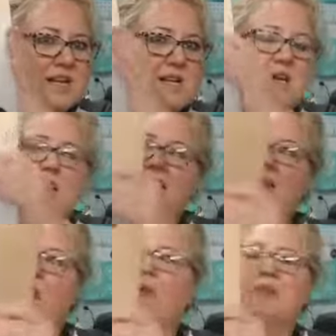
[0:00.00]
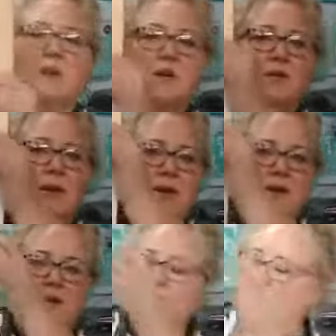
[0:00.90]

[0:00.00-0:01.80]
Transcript: and that will look okay.